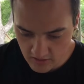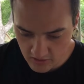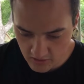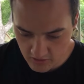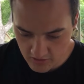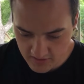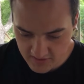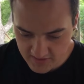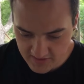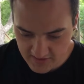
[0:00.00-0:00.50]
you
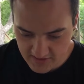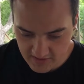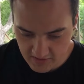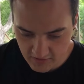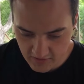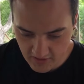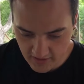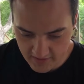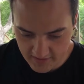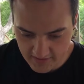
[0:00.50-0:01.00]
can see you
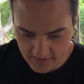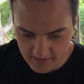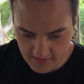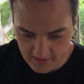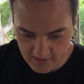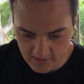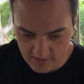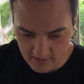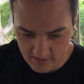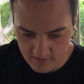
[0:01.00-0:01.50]
got
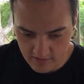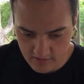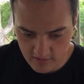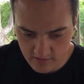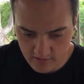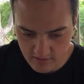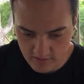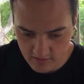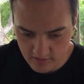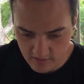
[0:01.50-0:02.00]
the,
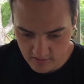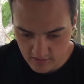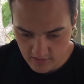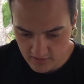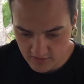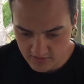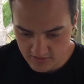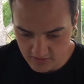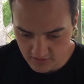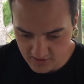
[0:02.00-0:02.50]

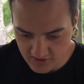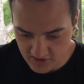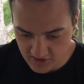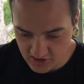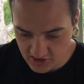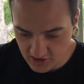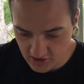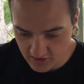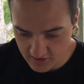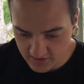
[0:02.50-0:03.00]
so this is
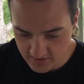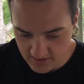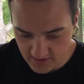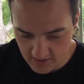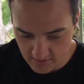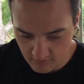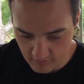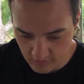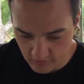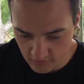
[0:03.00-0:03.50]
just
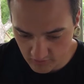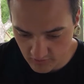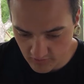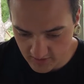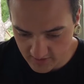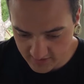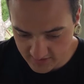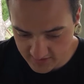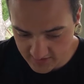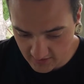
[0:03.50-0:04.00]
a
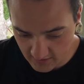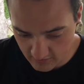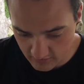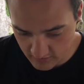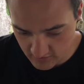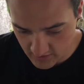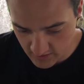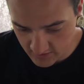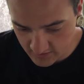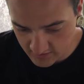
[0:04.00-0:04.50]
Blu-ray
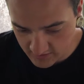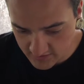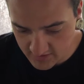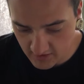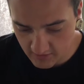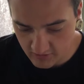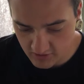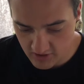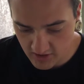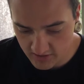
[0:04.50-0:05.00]
sound and
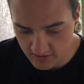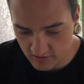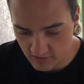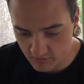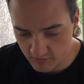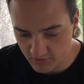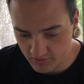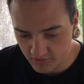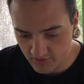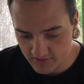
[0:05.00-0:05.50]
soundtrack, no
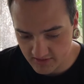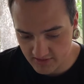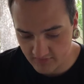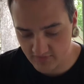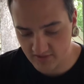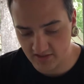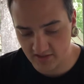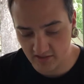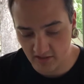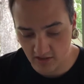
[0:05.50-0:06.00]
Blu-ray
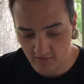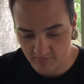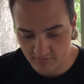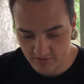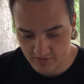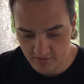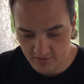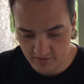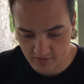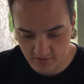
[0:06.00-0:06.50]
DVD
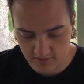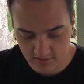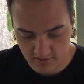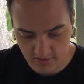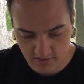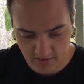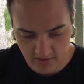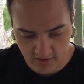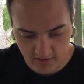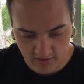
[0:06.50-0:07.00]
combo.
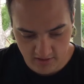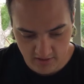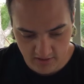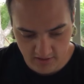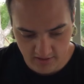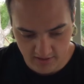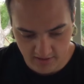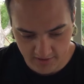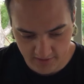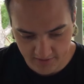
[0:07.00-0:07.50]

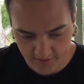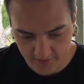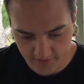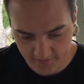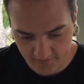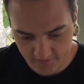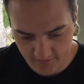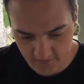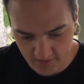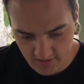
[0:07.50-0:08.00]
I'm
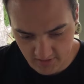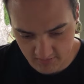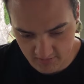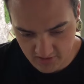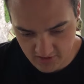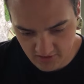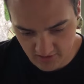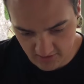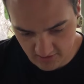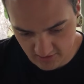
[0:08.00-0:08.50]

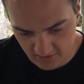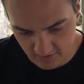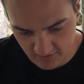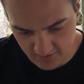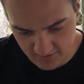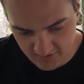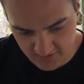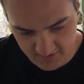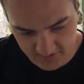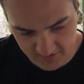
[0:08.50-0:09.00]
just trying to turn
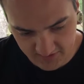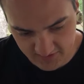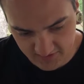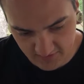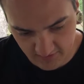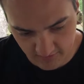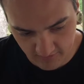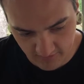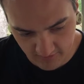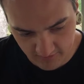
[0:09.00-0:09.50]
the discs
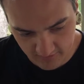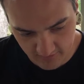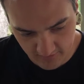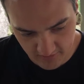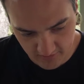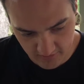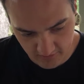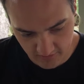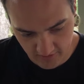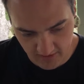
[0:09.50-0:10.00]
around
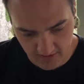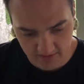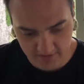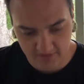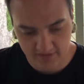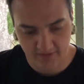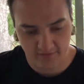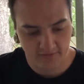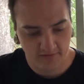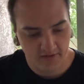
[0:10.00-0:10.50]
for you
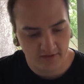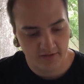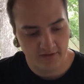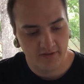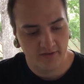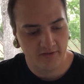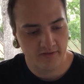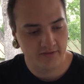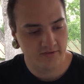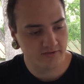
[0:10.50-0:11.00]
guys.
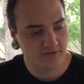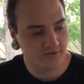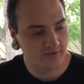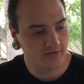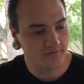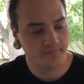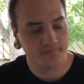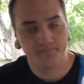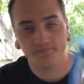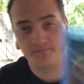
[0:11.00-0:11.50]
So